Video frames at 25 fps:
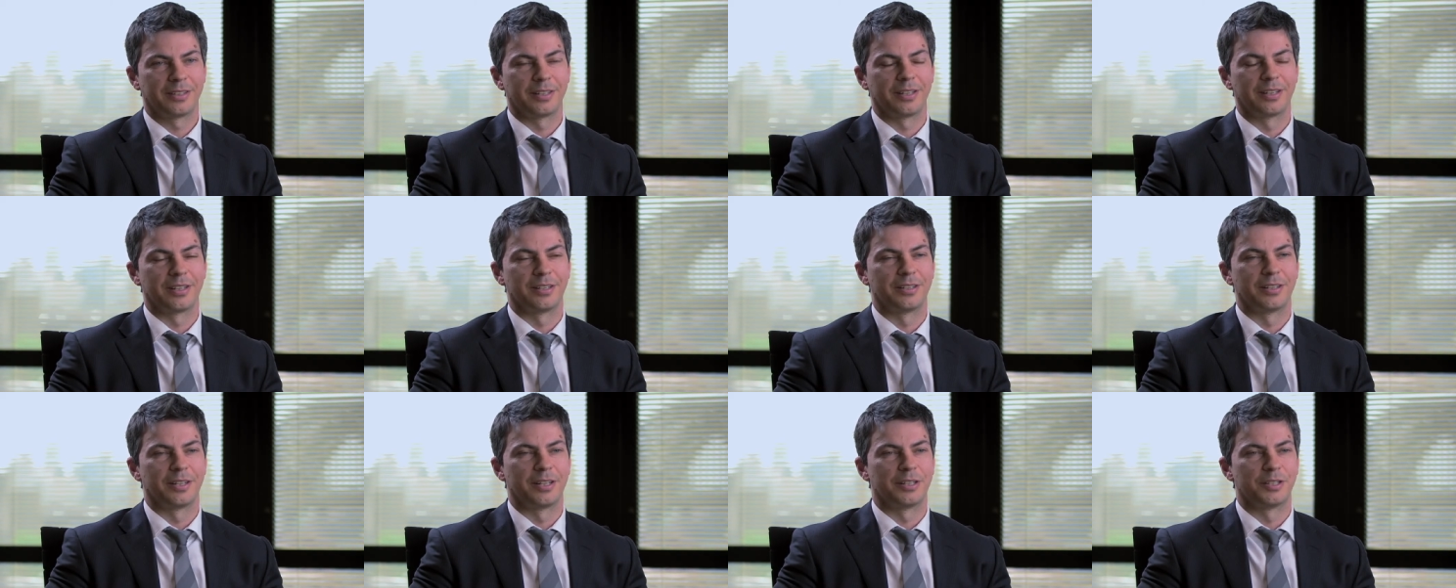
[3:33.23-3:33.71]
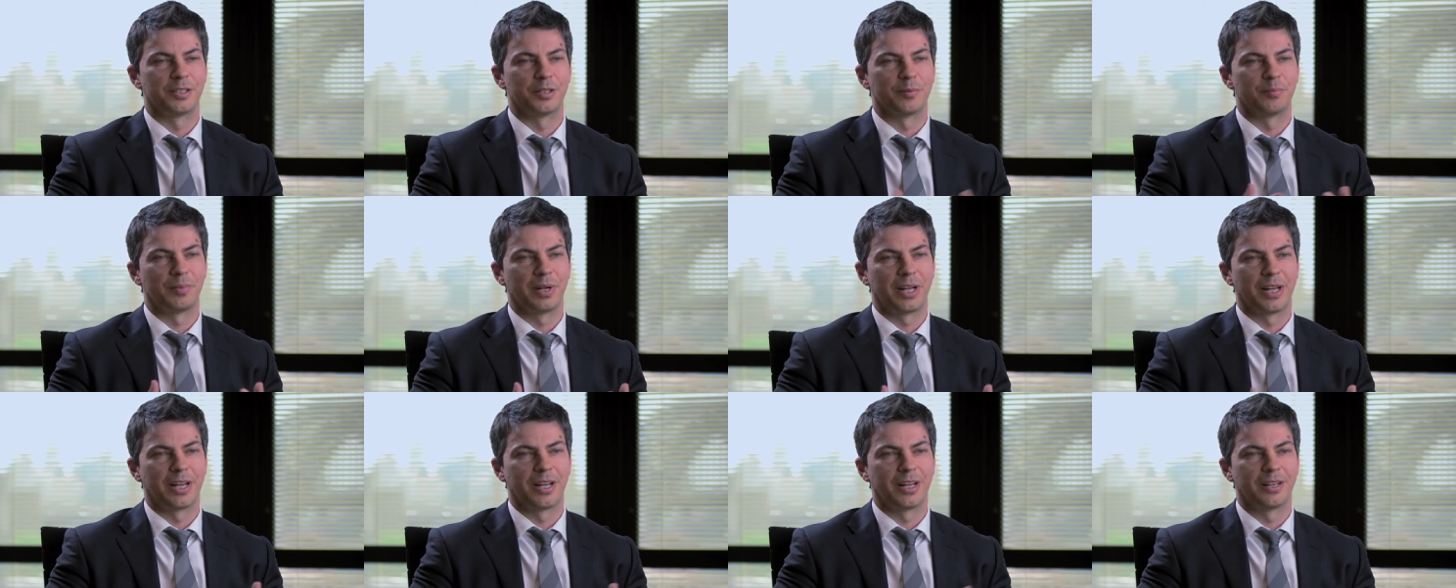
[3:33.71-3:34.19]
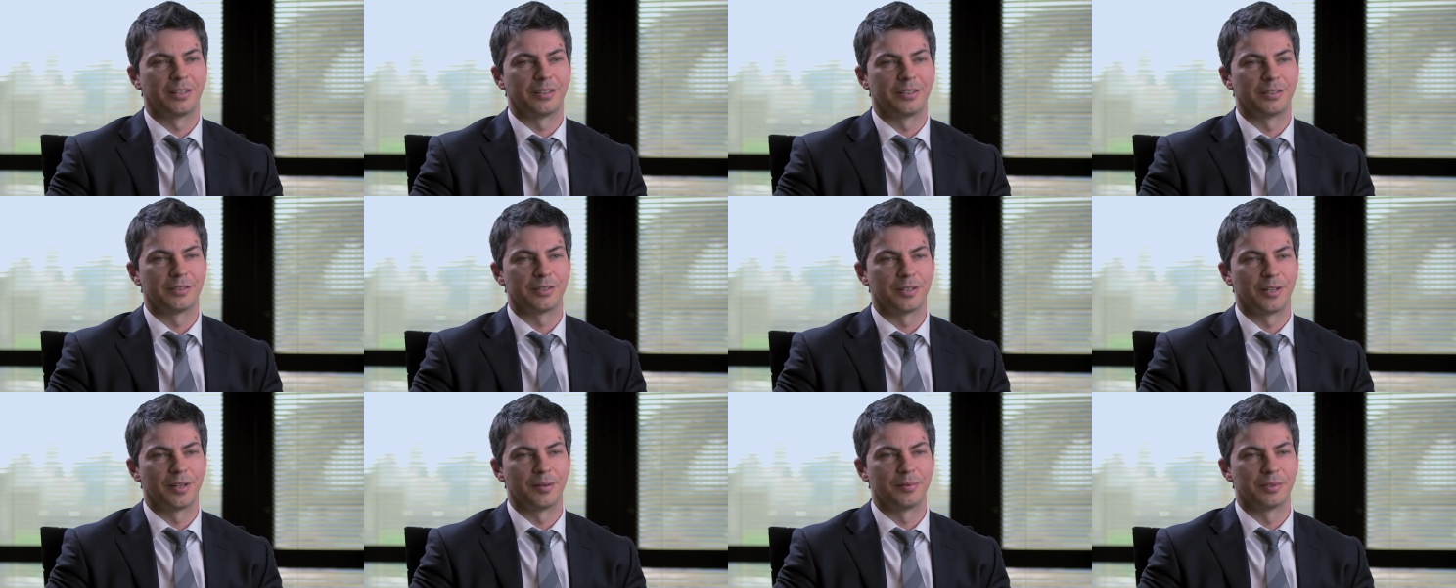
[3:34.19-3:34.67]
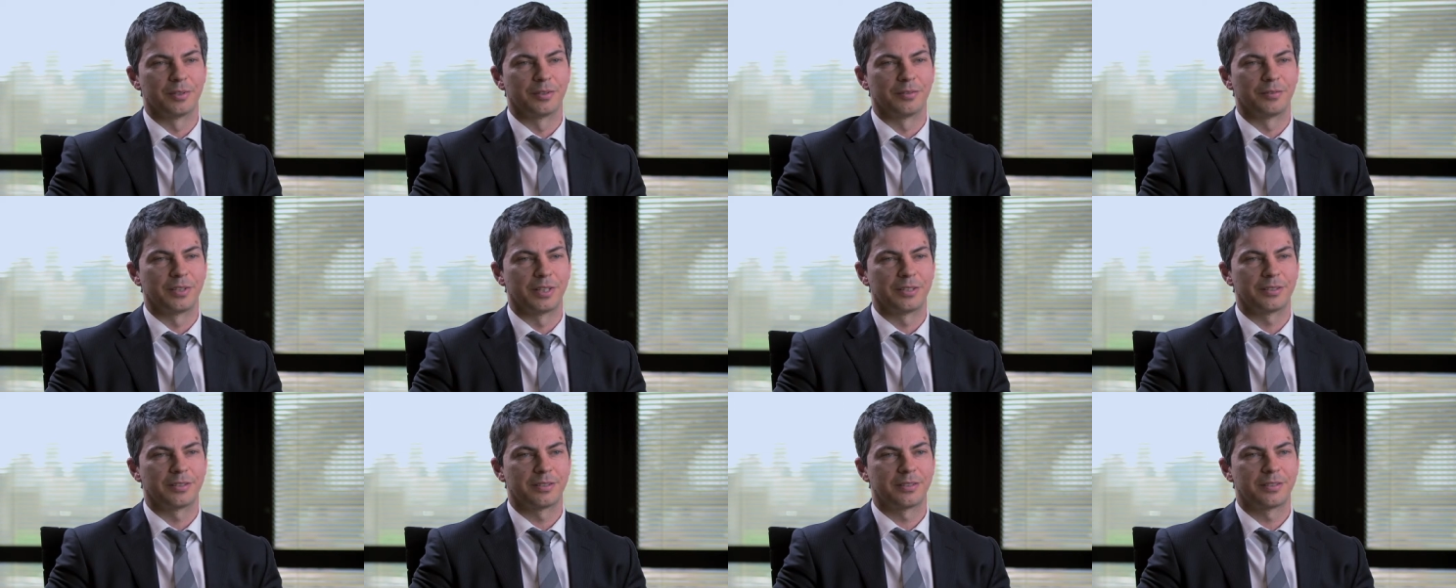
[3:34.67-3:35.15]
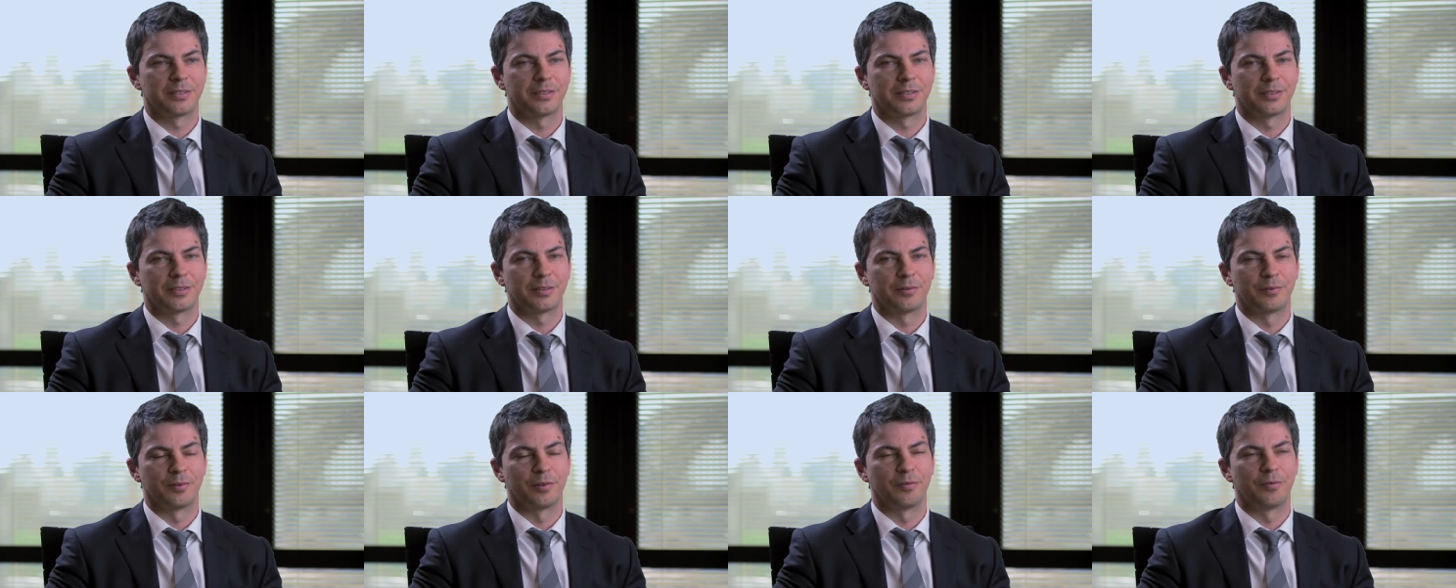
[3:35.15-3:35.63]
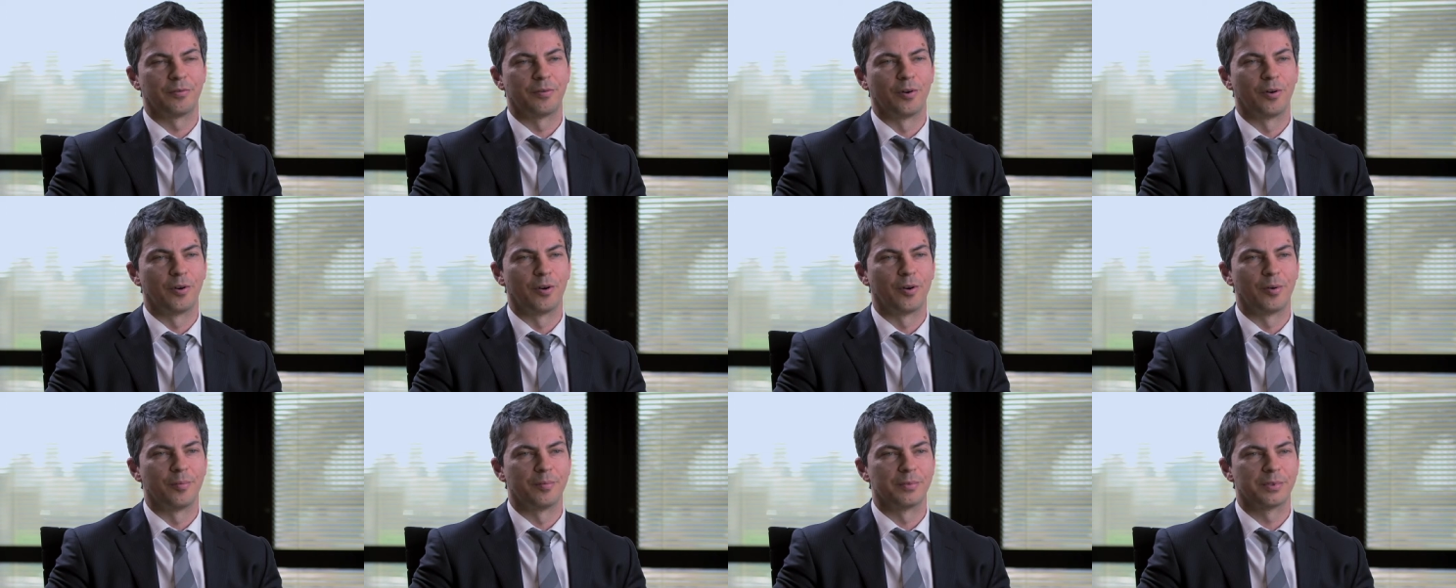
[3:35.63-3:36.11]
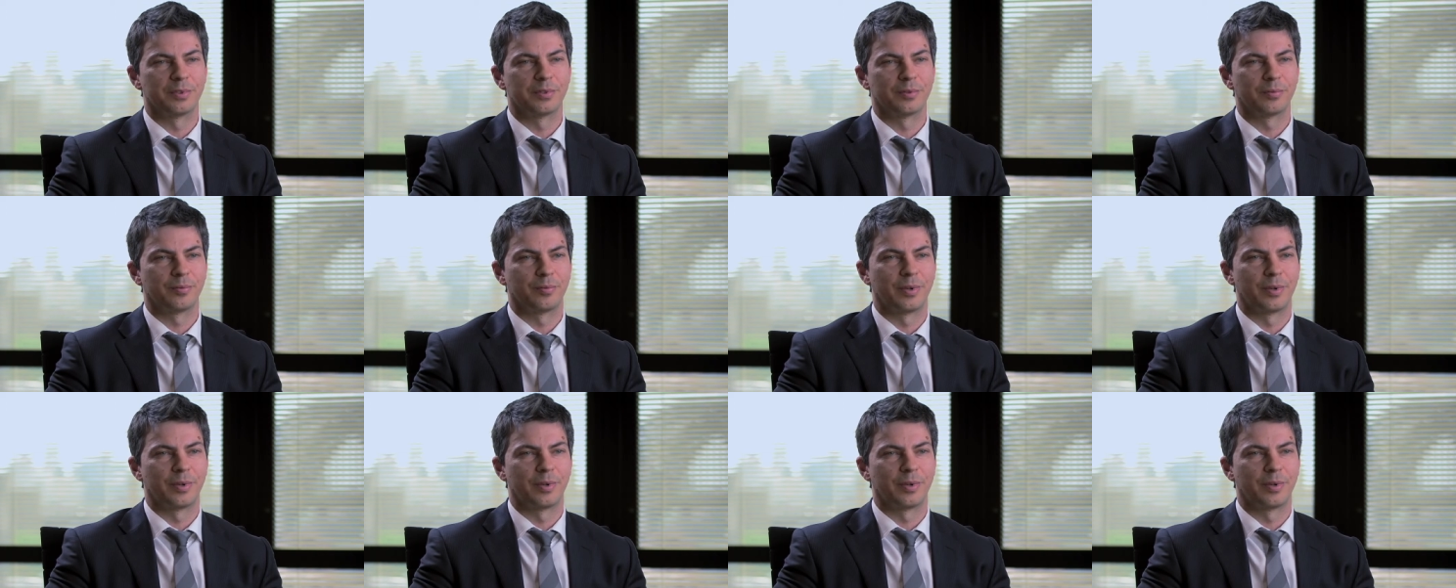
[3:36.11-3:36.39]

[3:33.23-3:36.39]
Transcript: and Japan in terms of its reforms,